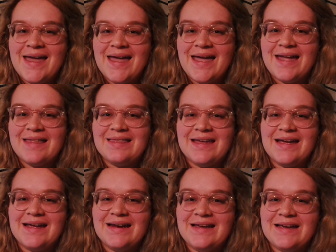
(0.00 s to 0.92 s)
And
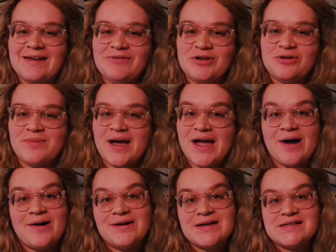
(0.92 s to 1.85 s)
then give you my
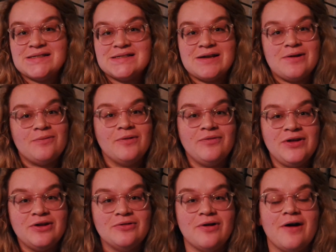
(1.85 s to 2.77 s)
honest
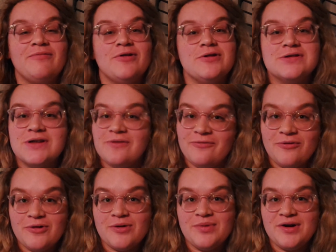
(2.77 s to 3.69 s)
review of those
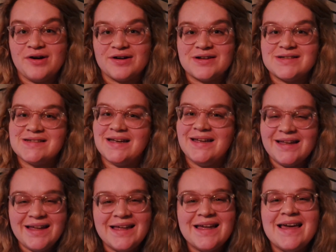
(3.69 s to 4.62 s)
4 books.
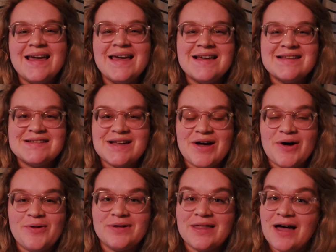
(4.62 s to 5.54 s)

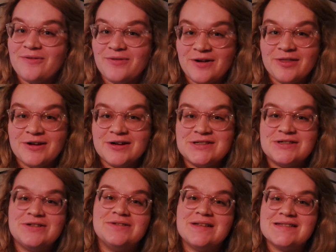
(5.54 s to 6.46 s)
So without further
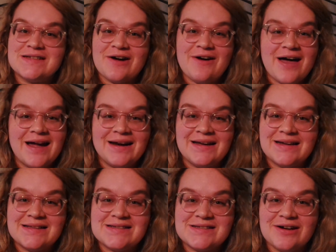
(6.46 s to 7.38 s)
ado, let's go ahead and
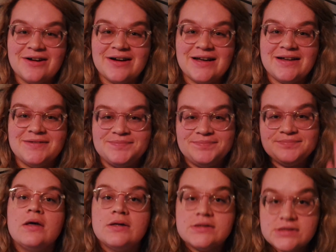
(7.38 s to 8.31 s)
get started.
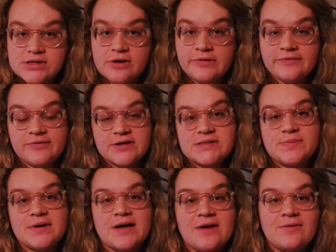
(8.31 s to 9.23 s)
So the first
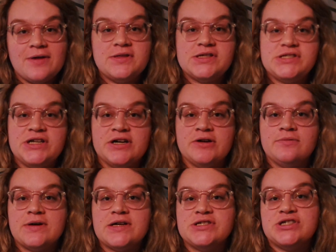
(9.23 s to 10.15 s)
book I read this year
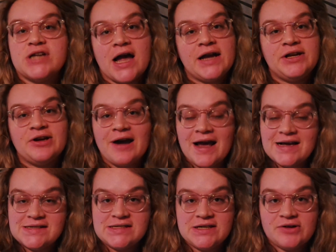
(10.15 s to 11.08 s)
was Shine Your
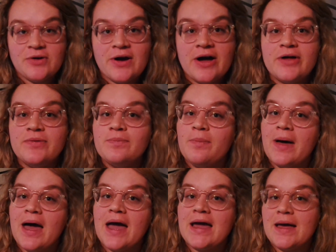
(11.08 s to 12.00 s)
Icy Crown
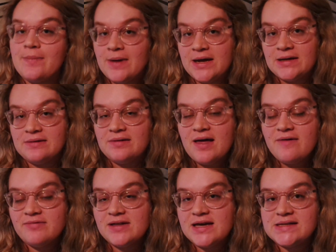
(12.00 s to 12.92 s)
by Amanda
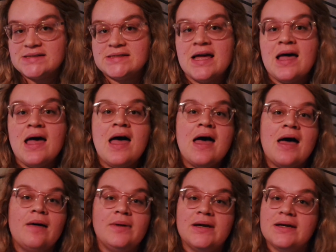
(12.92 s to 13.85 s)
Lovelace.
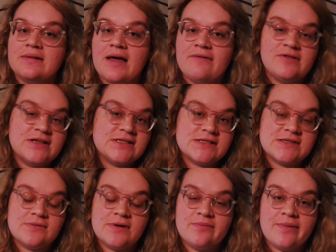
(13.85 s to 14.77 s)
Amanda Lovelace
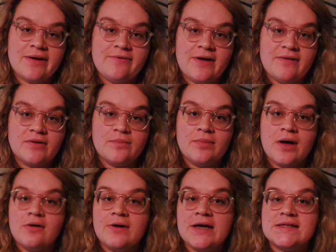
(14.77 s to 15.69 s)
is one of my favorite
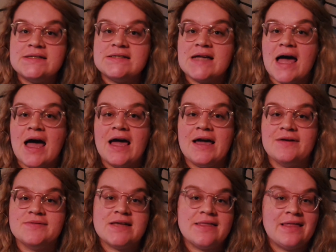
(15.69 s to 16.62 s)
poets. I
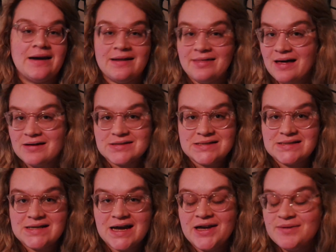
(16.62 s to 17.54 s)
have said that 1,000
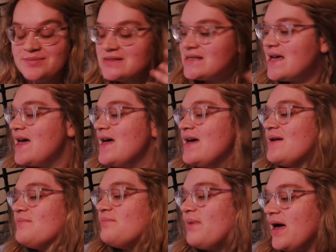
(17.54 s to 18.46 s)
times.
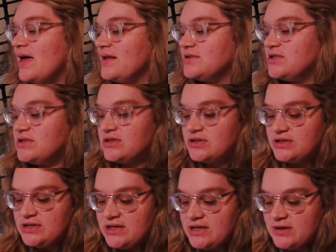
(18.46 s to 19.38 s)
But
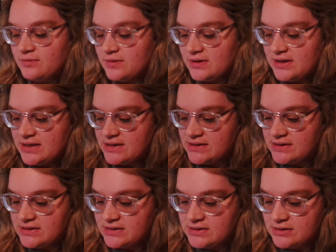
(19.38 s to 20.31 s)
she
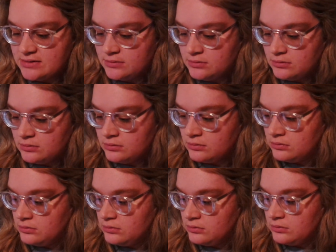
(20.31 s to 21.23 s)
released...
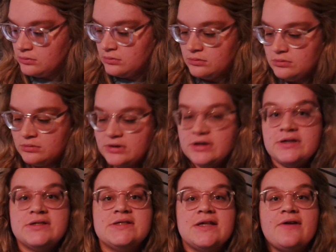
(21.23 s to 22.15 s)

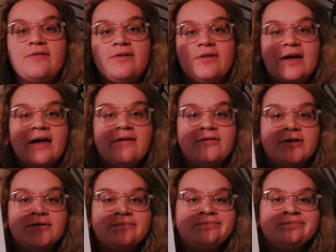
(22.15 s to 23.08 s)
There's stuff on the
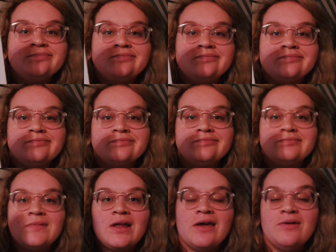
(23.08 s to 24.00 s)
cover.
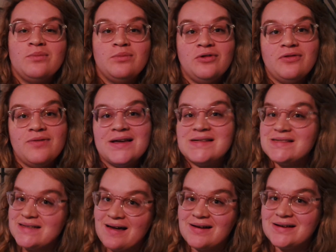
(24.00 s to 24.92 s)
Moving
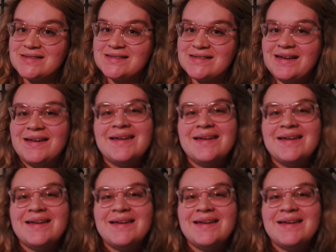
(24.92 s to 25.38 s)
sucks.